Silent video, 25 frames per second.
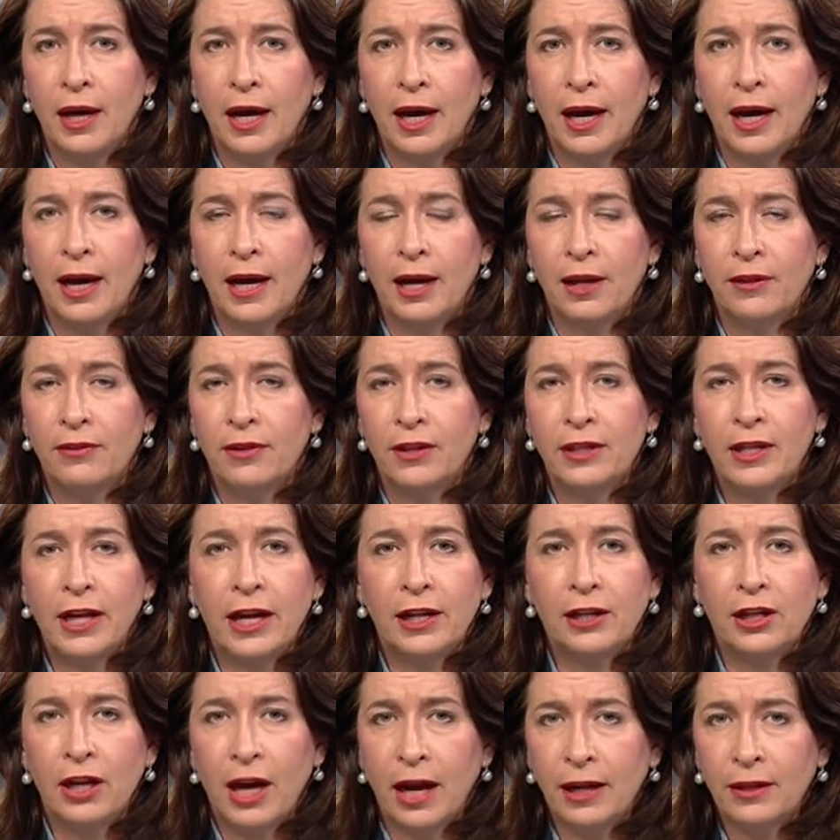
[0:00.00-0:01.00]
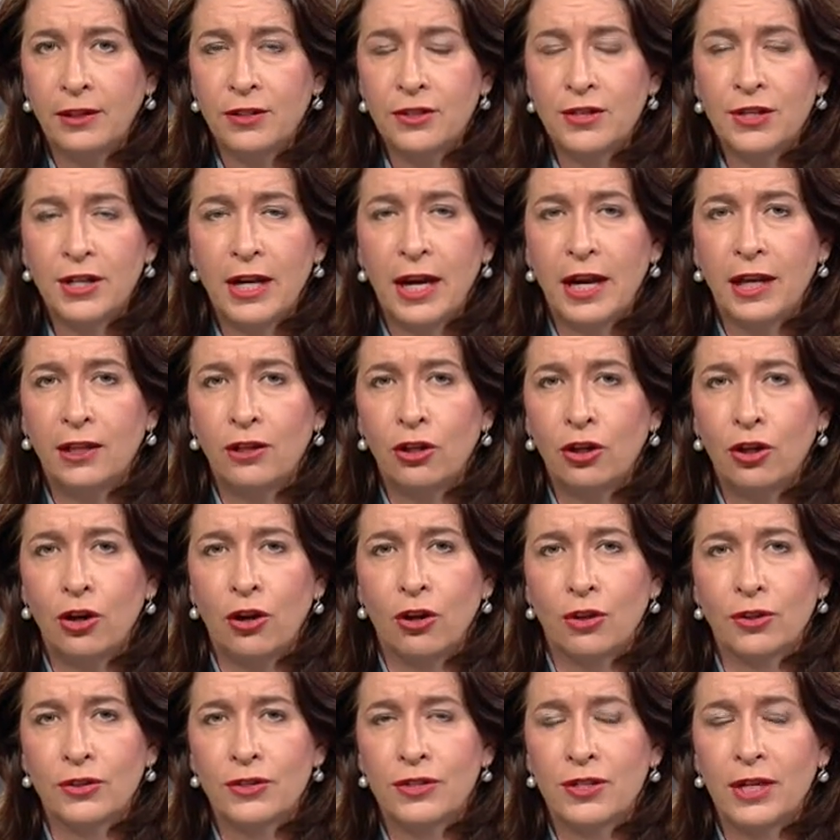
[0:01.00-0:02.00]
that they understand the
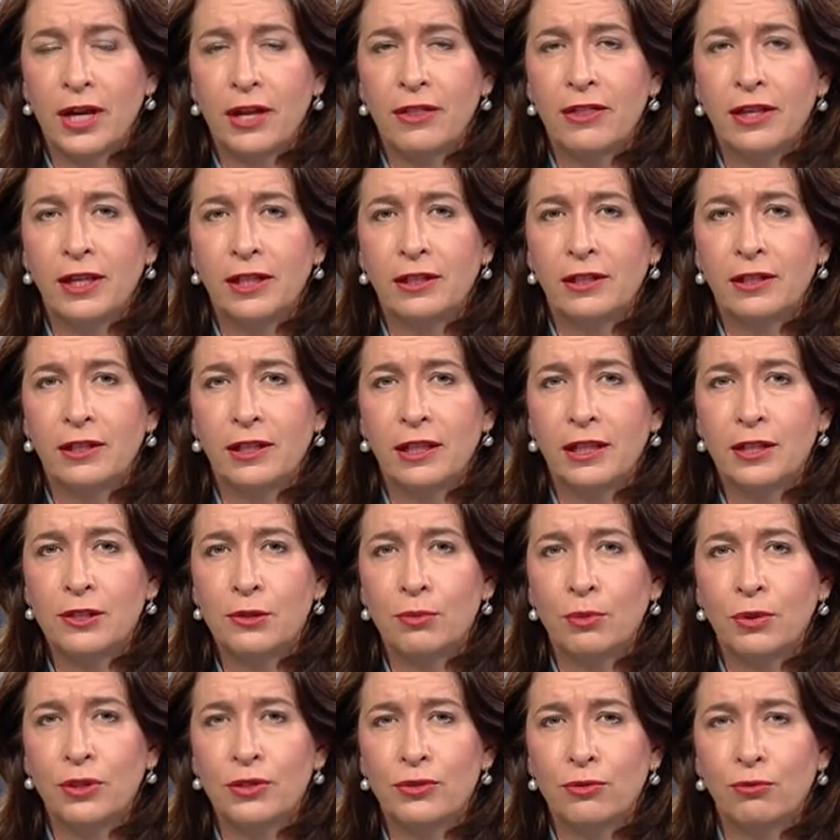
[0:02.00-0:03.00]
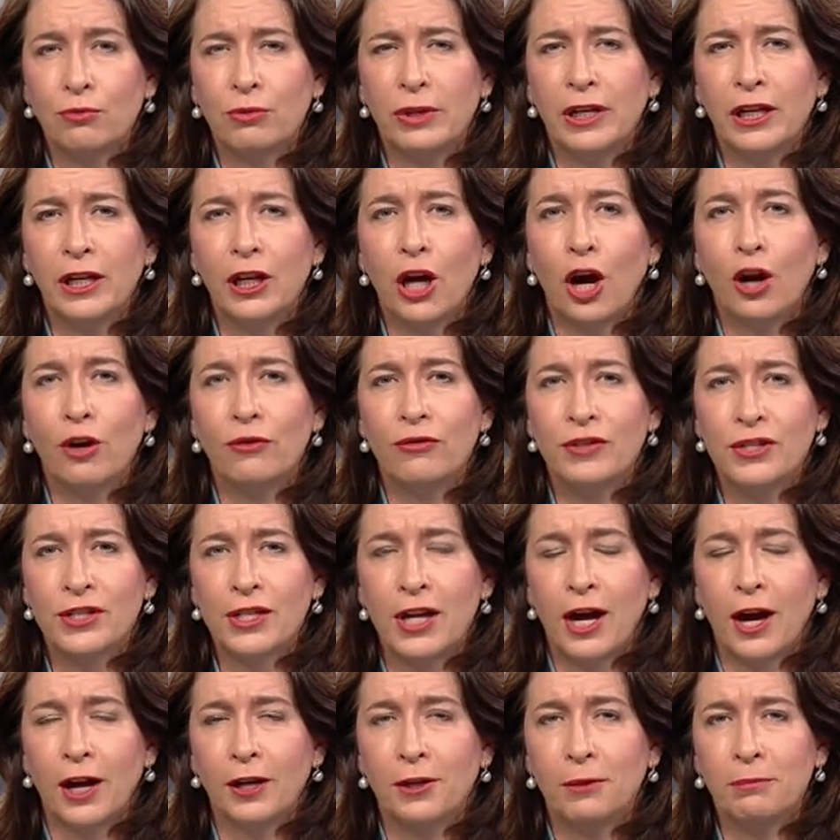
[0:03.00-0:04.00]
costs. I think that this was a real
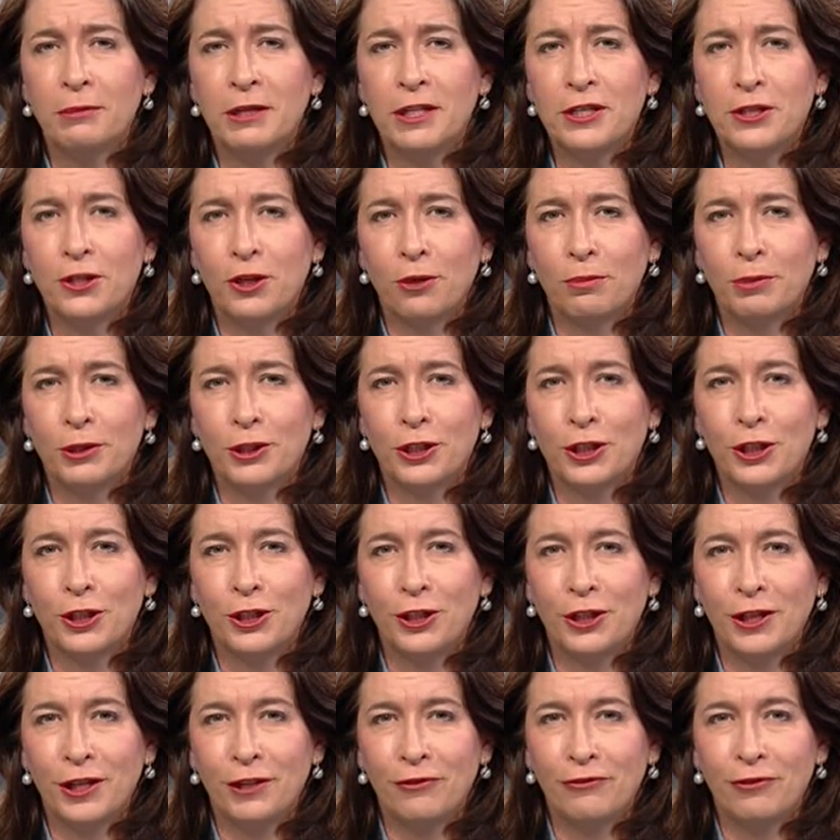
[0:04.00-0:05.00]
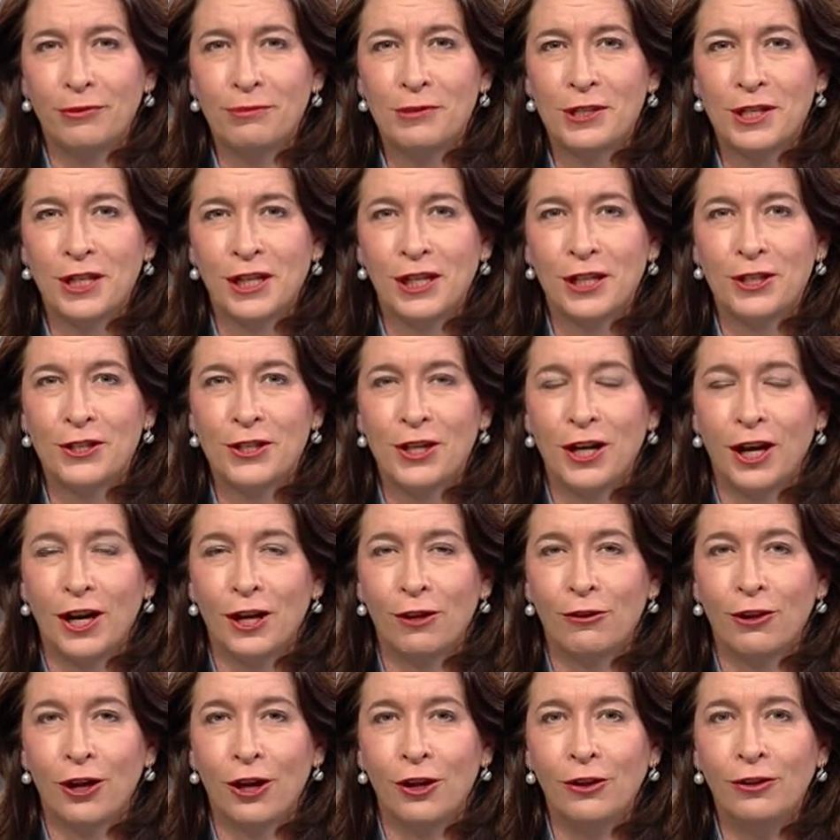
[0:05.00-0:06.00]
oversight and a missed opportunity from
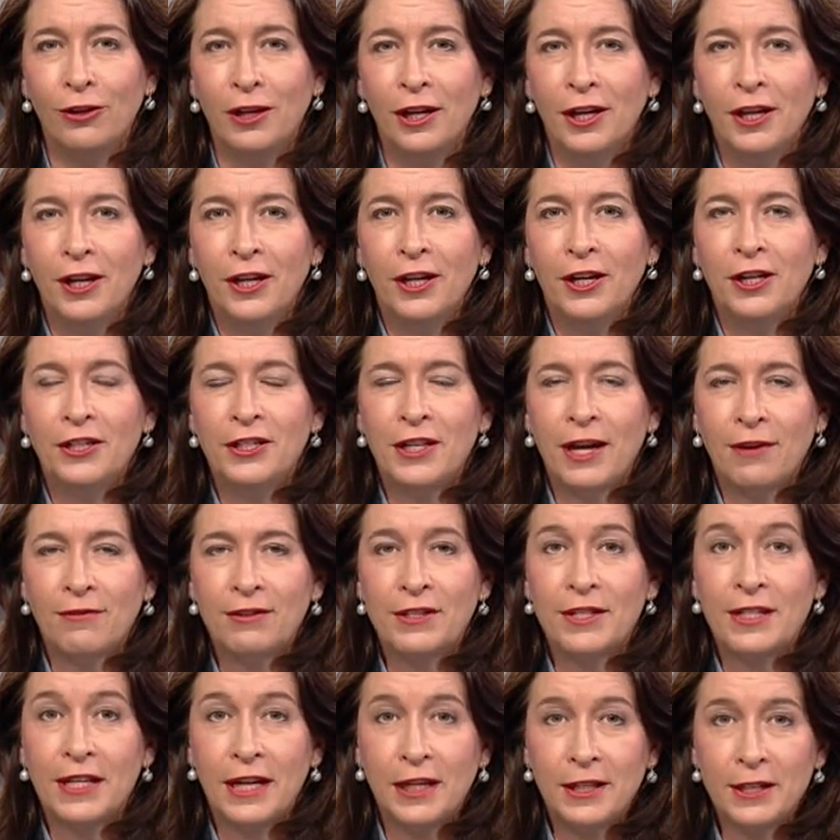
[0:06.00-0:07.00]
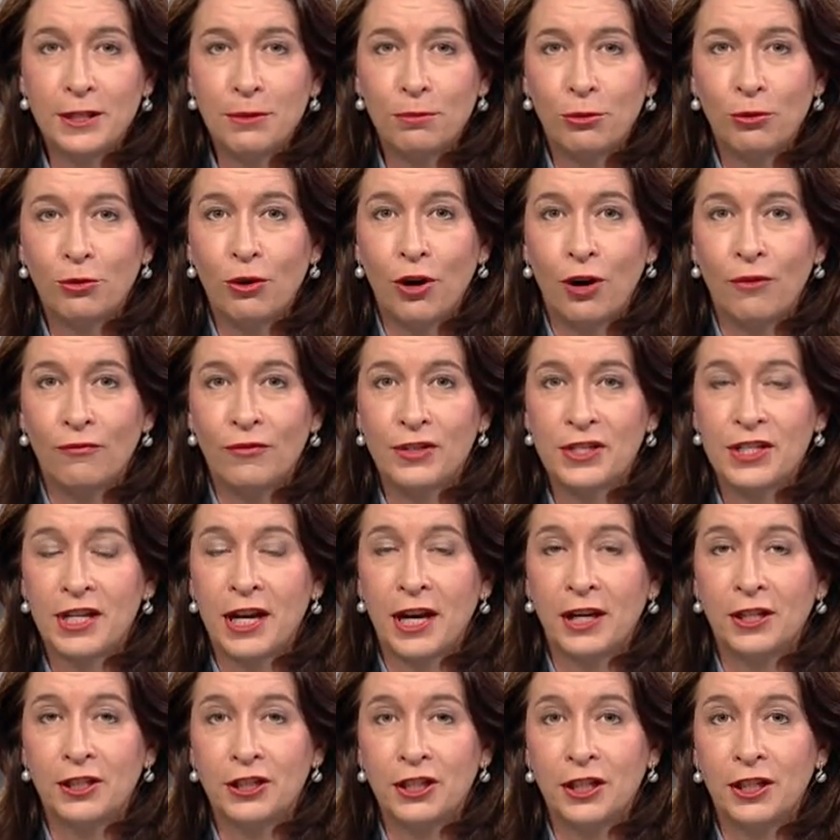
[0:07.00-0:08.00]
CSIRO to have a sensible
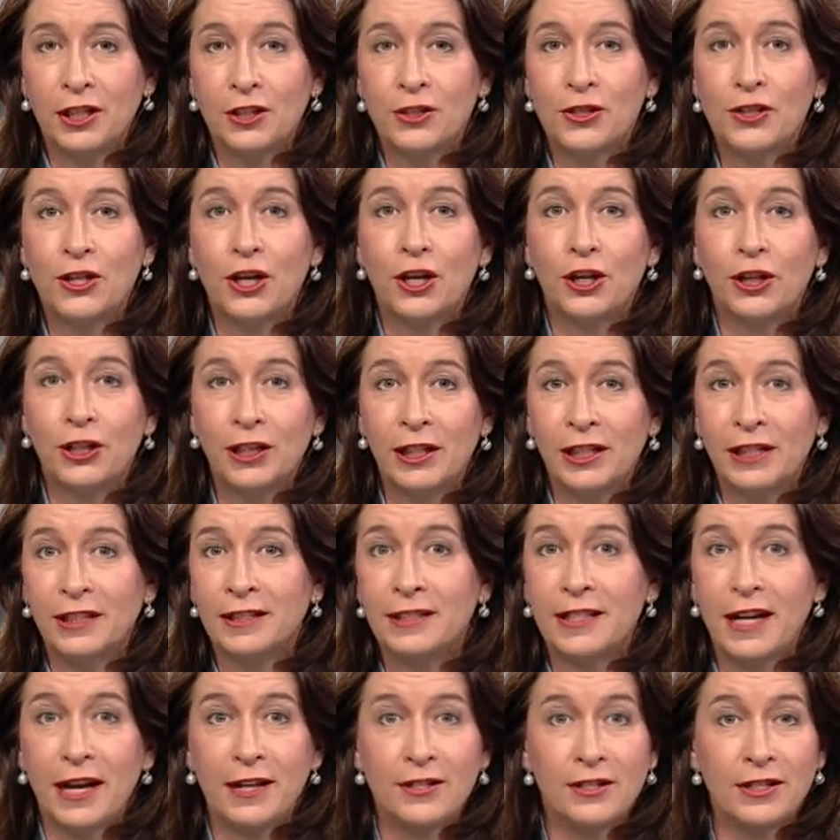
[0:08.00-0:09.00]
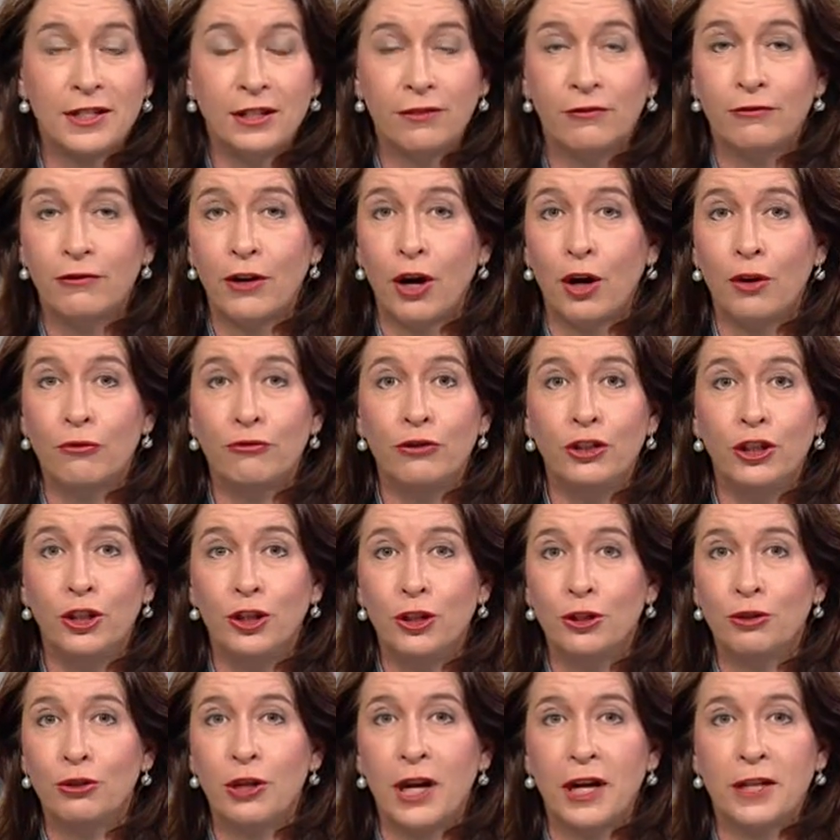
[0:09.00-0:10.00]
conversation. It certainly doesn't involve new
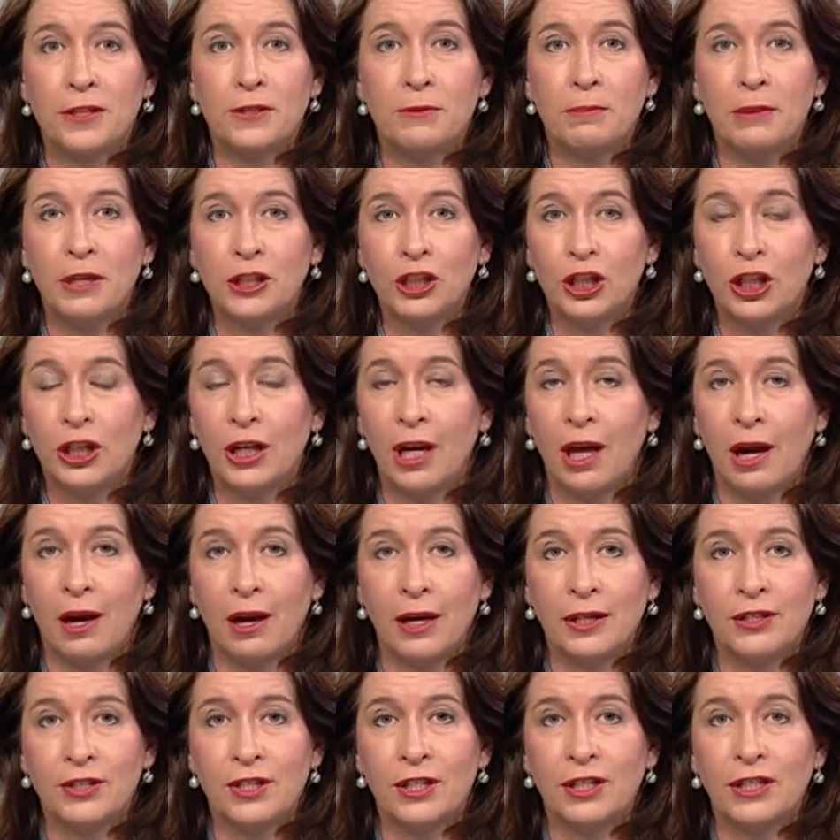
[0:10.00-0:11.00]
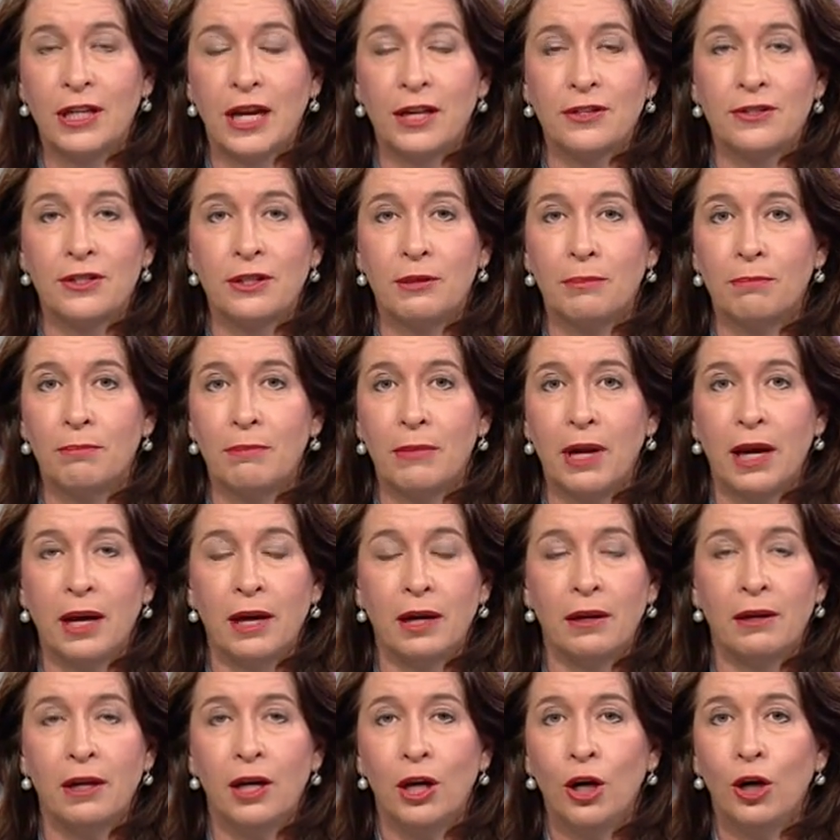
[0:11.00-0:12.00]
transmission lines. It doesn't
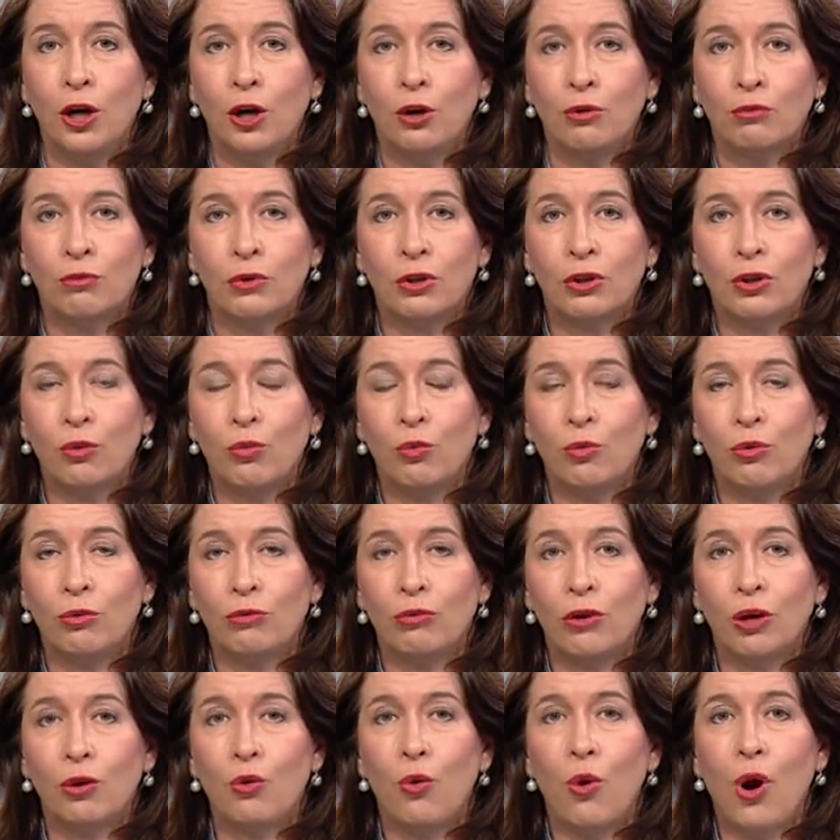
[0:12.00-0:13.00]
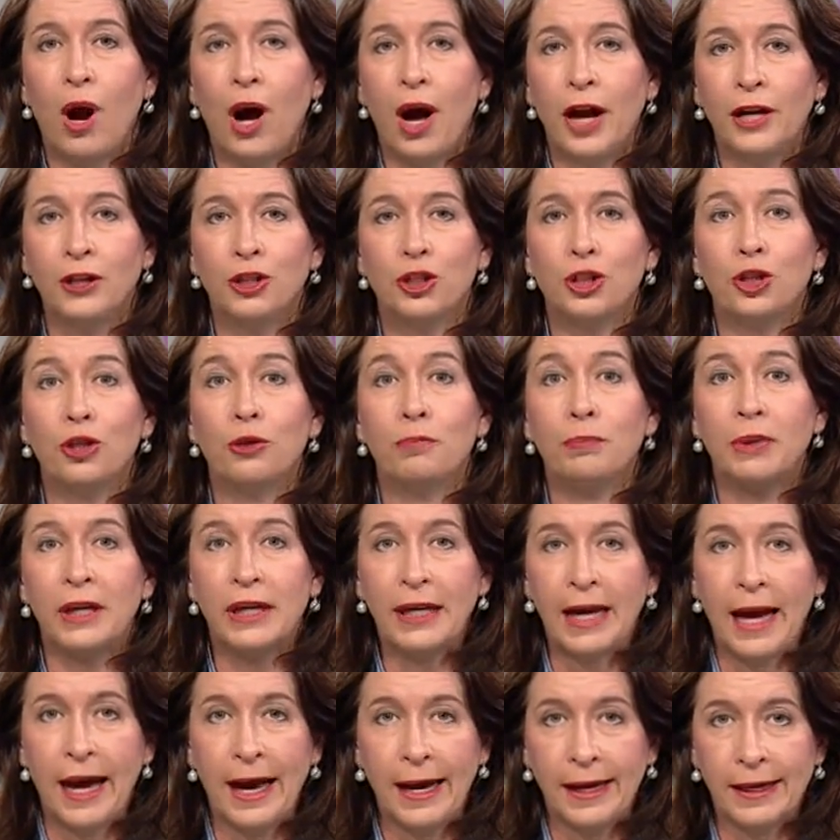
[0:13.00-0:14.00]
require
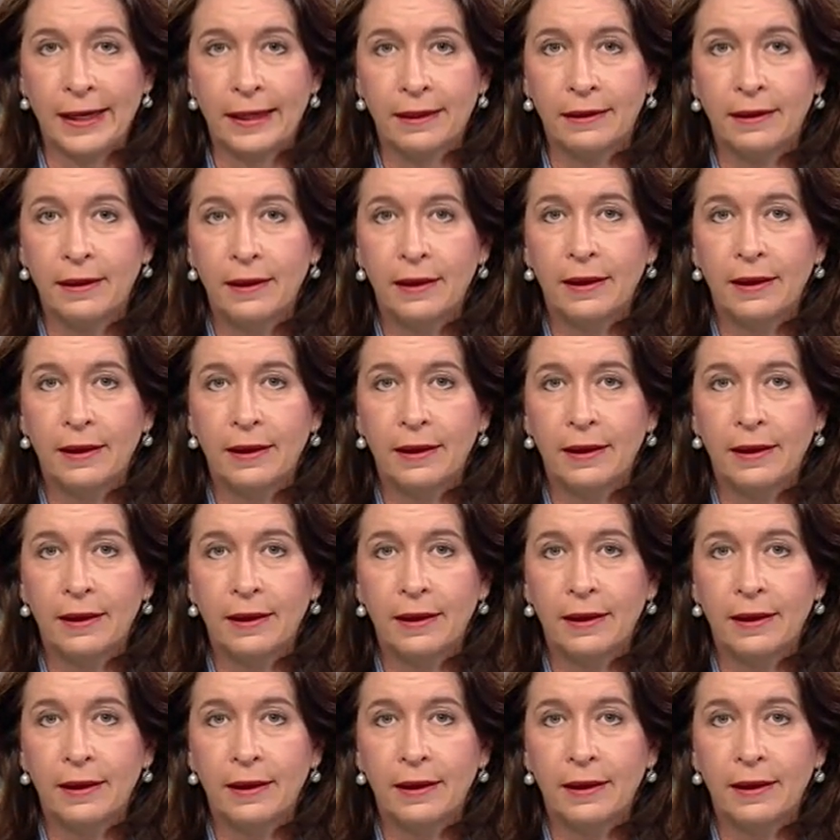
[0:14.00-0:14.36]
duplicating